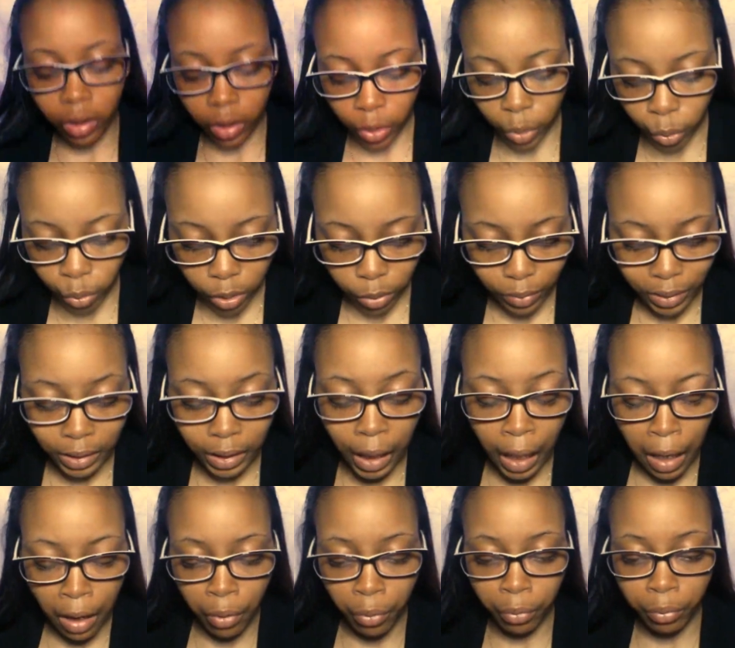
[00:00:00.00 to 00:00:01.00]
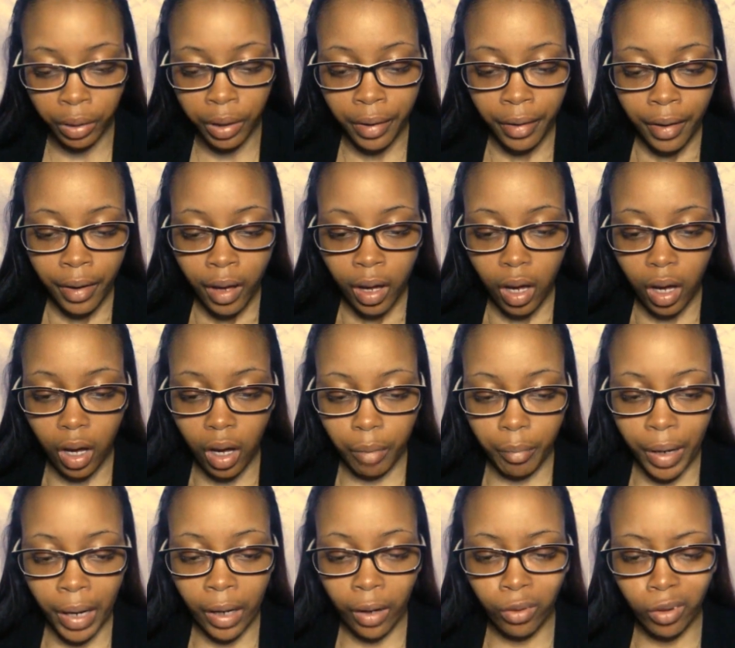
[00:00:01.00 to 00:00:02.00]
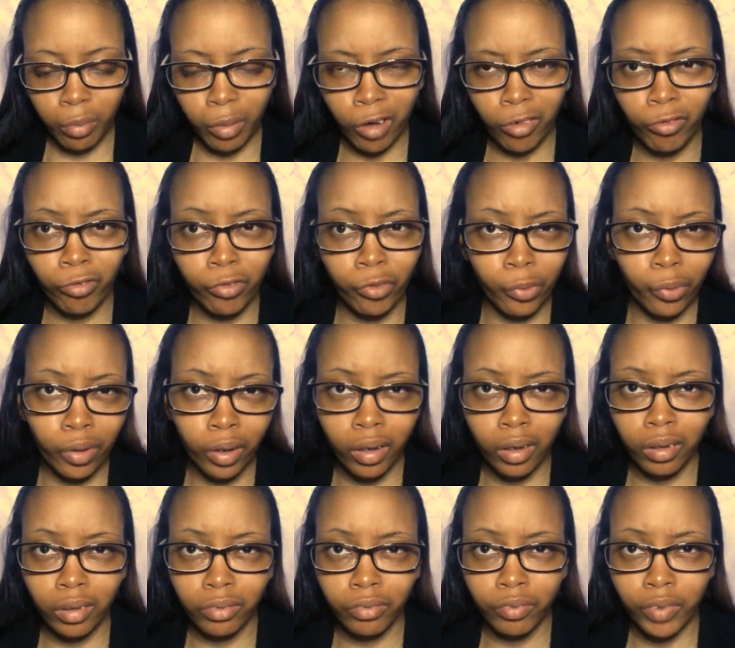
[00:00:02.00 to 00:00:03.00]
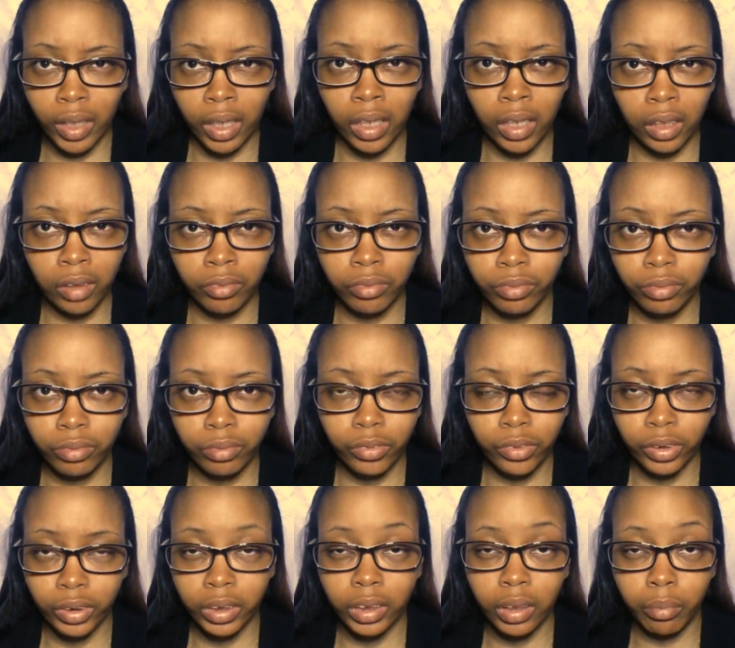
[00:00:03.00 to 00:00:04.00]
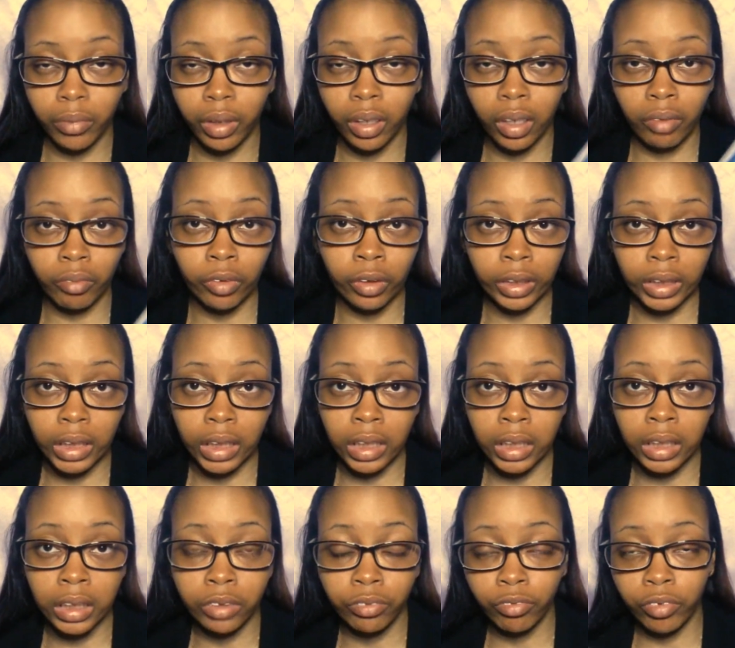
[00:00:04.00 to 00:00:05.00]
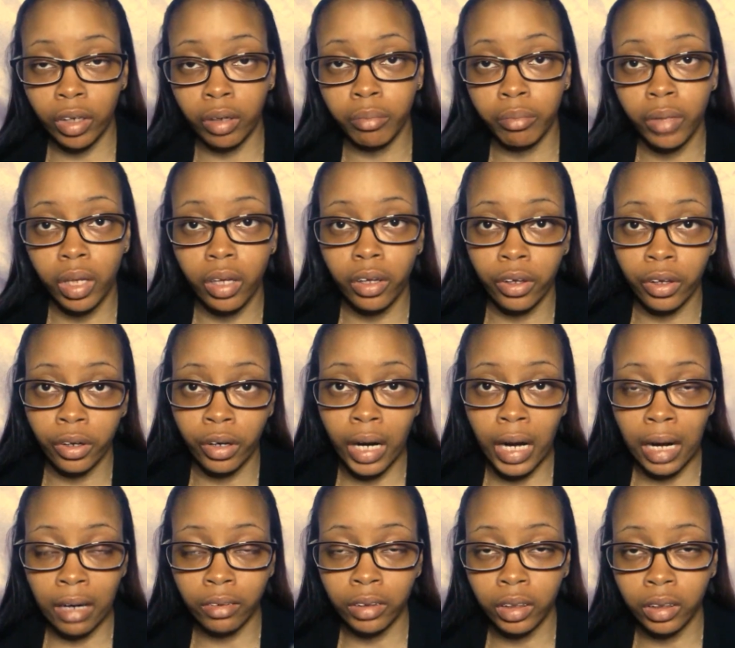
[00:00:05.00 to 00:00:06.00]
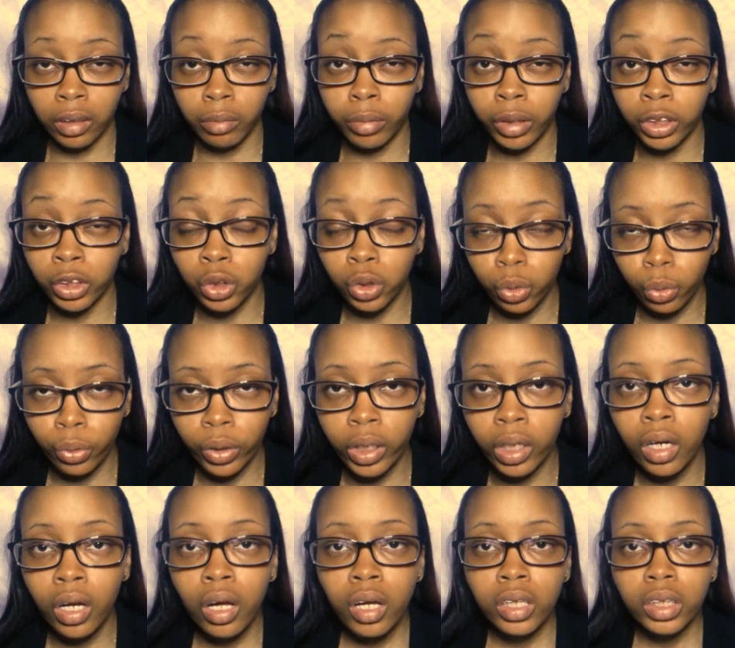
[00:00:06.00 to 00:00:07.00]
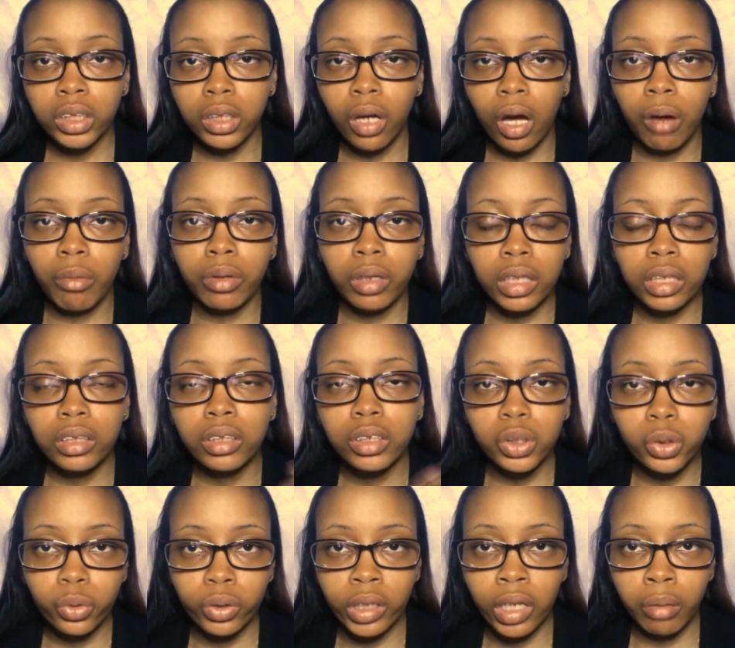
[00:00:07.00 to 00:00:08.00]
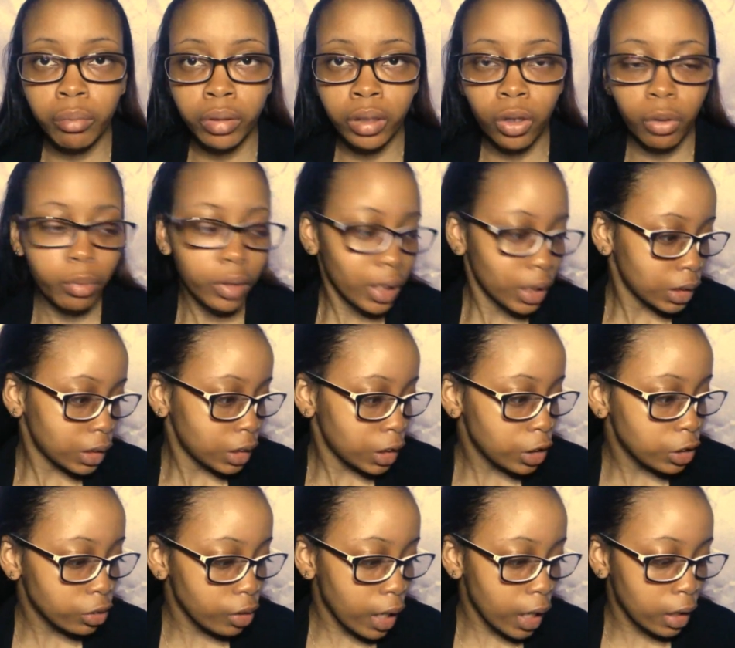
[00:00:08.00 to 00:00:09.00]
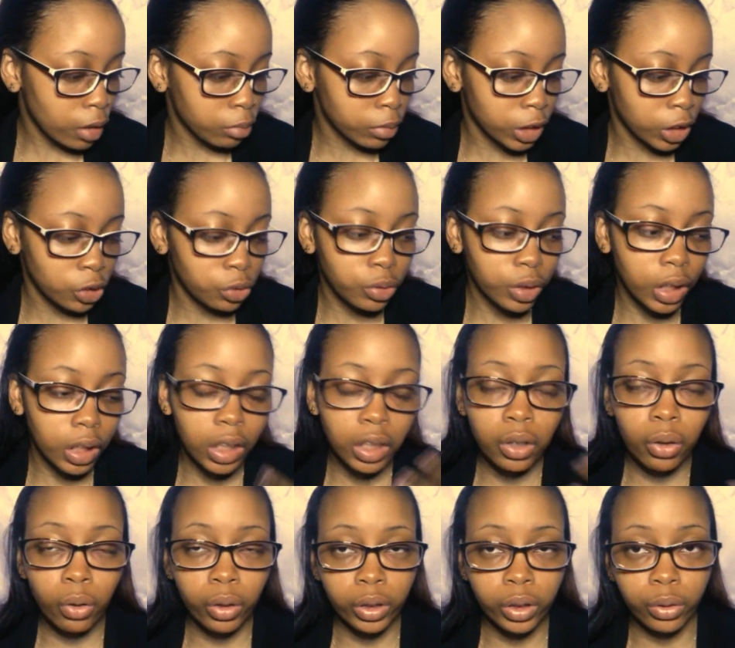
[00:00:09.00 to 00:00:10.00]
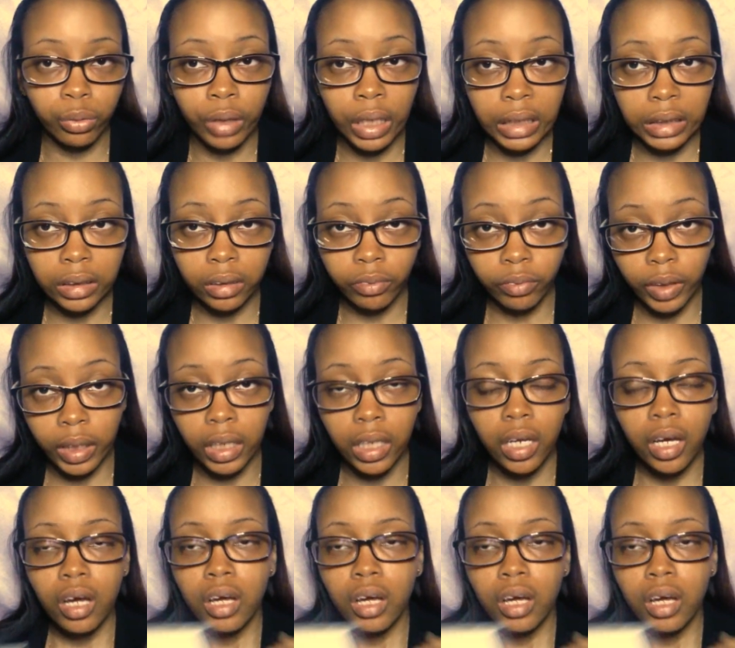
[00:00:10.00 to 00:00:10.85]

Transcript: of the newest ones that I own. I own about 4 or 5 or something of their CDs from their Our Daily Bread store. So I will link the store down below because these are items that you can get on donation fee.